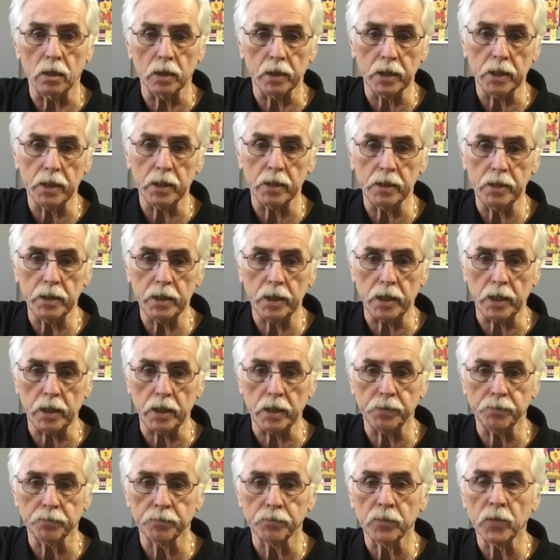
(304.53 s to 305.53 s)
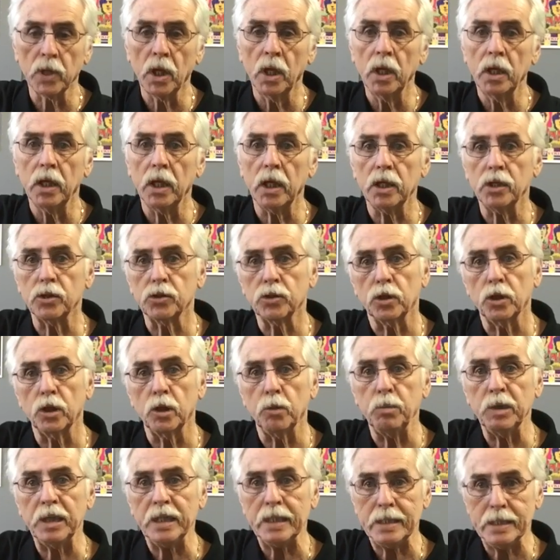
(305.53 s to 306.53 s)
in D is going to
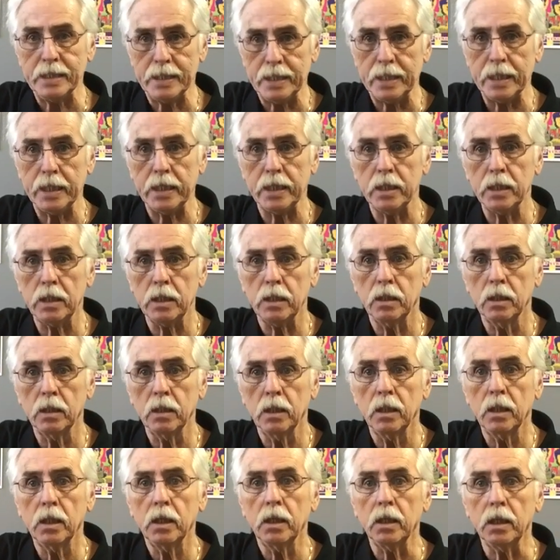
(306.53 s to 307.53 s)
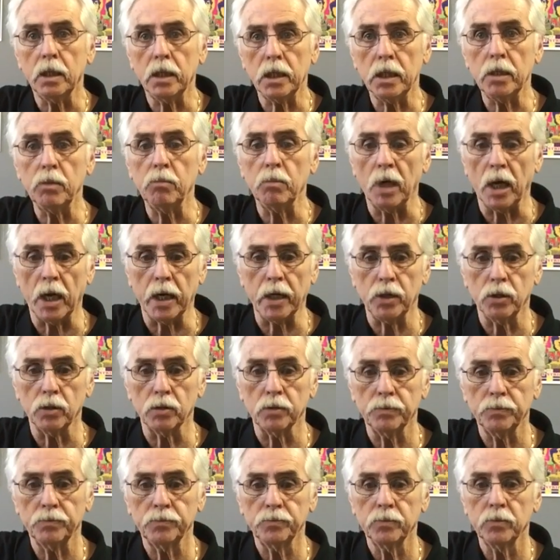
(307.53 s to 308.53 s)
be D, E minor,
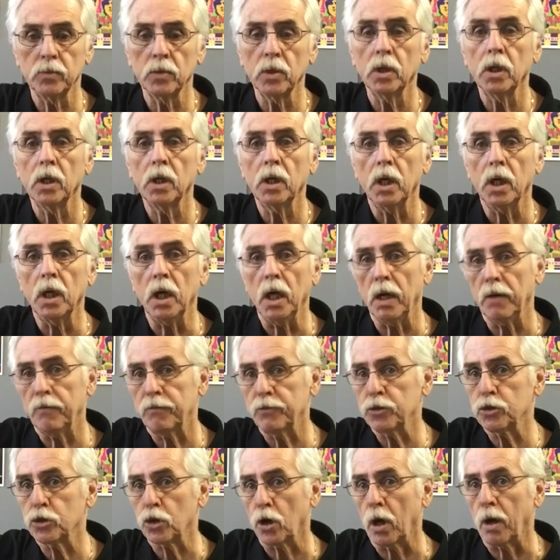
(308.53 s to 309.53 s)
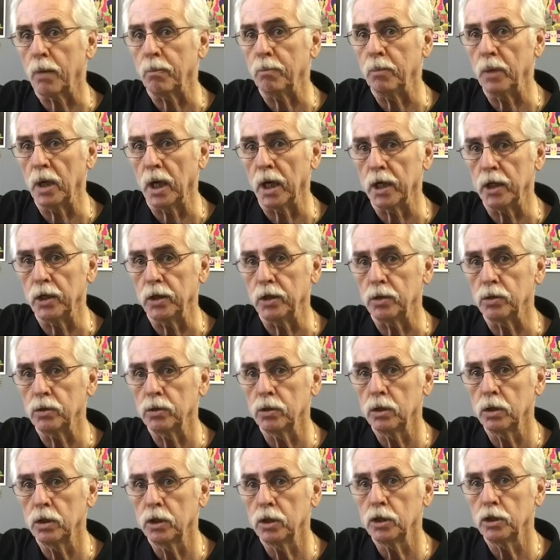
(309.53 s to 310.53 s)
F sharp minor,
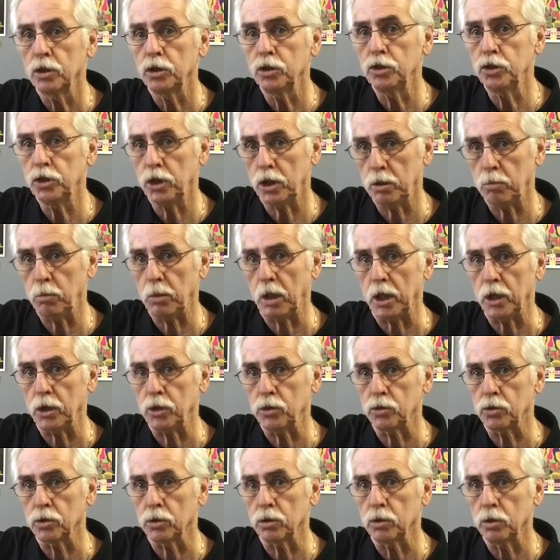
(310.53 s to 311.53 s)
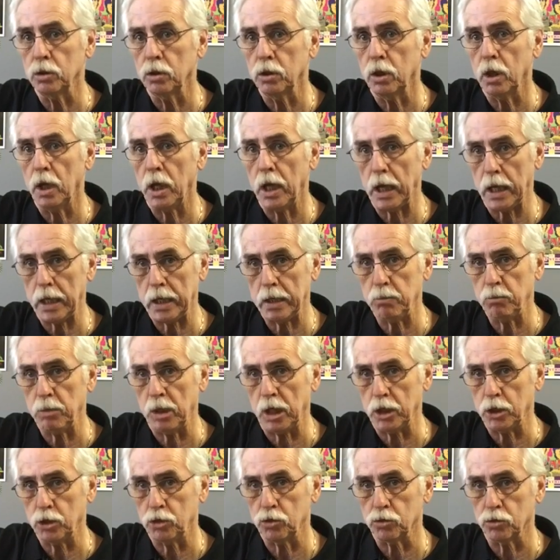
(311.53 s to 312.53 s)
G major, A
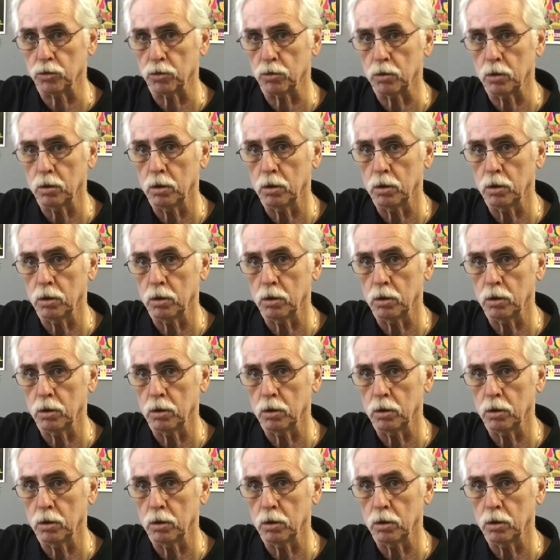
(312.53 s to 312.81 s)
major,